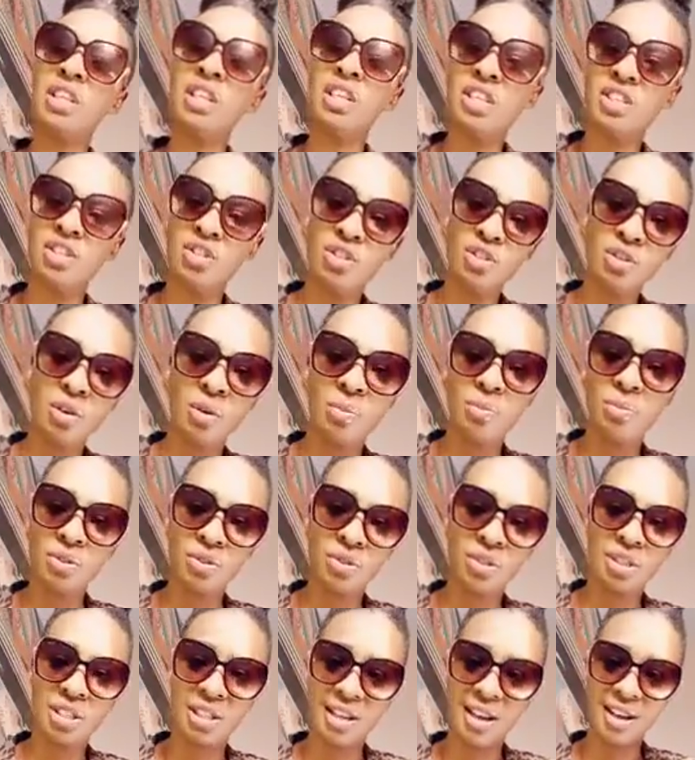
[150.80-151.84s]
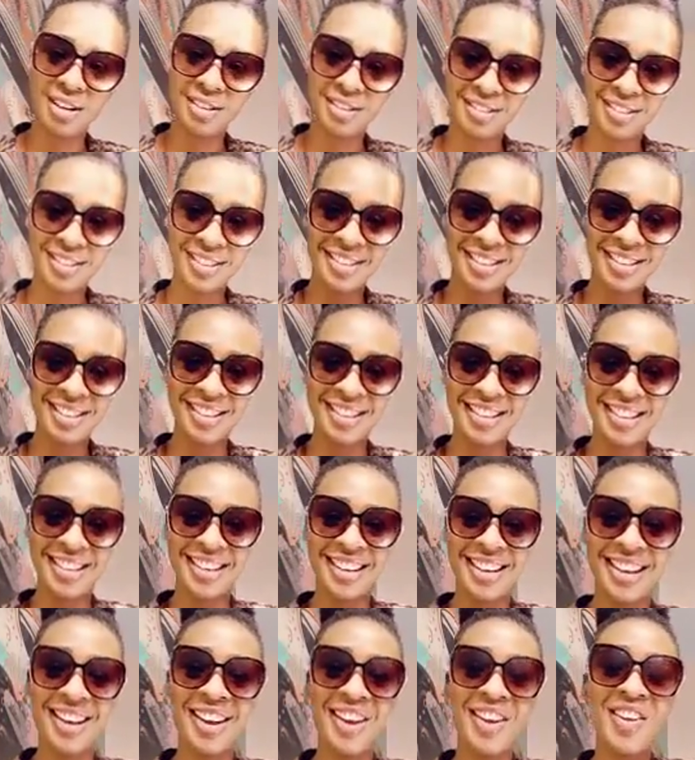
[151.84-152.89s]
need a job to start.
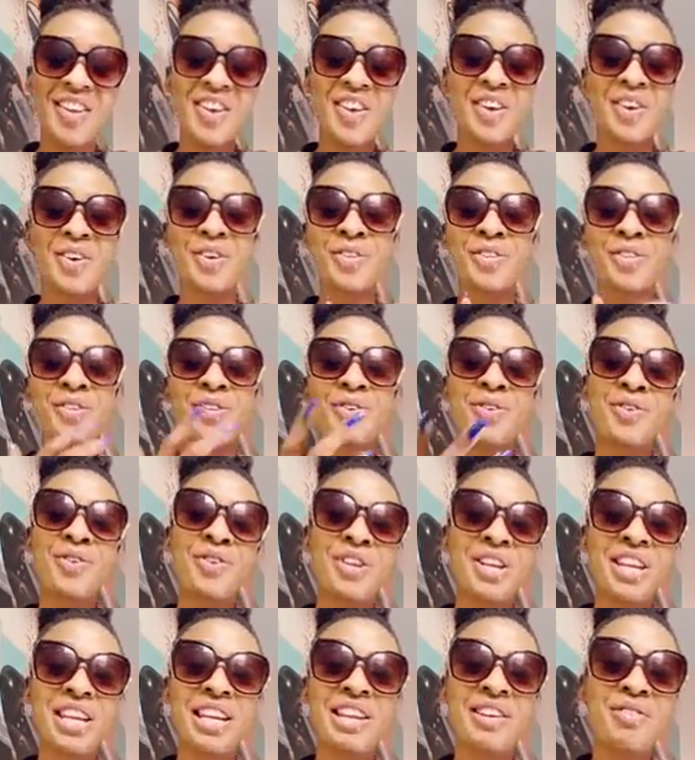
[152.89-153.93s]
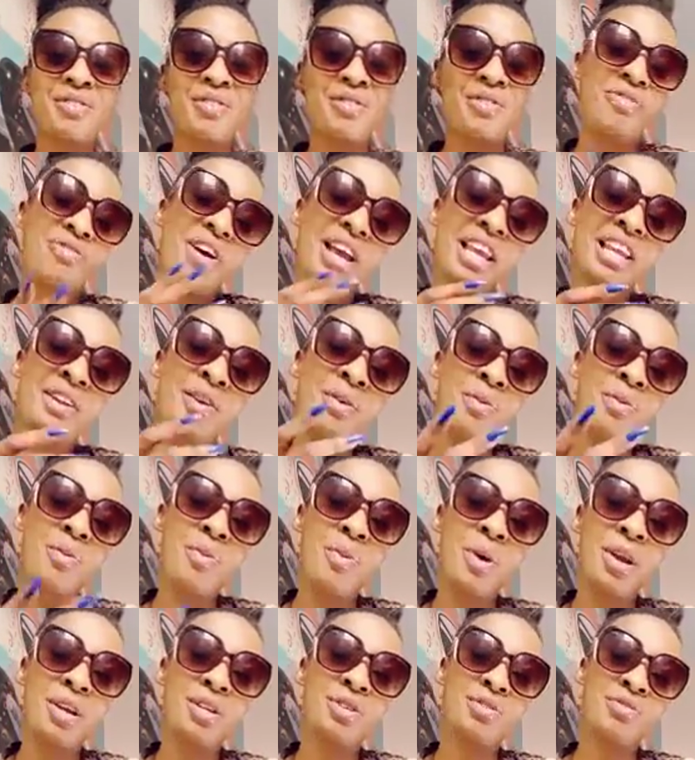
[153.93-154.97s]
Because you're going to need to find a
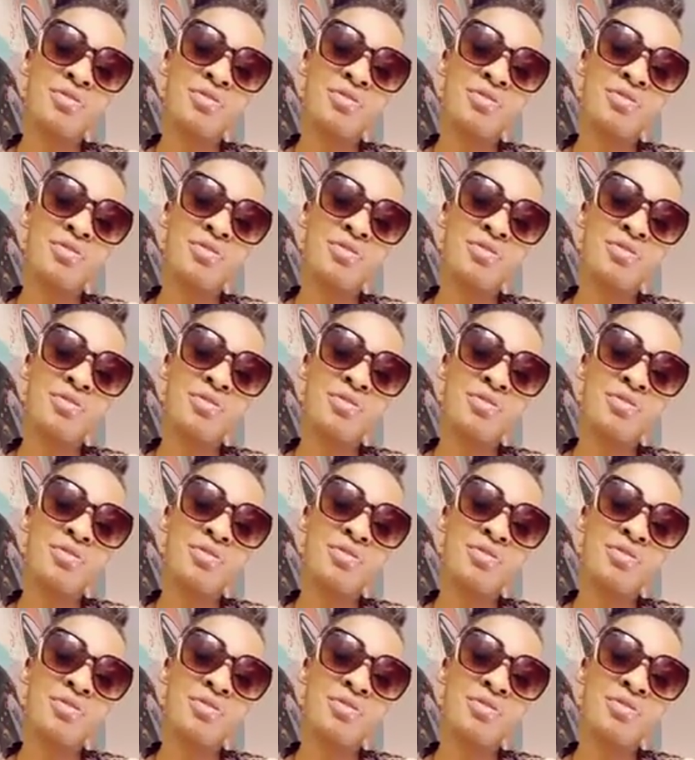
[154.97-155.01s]
way to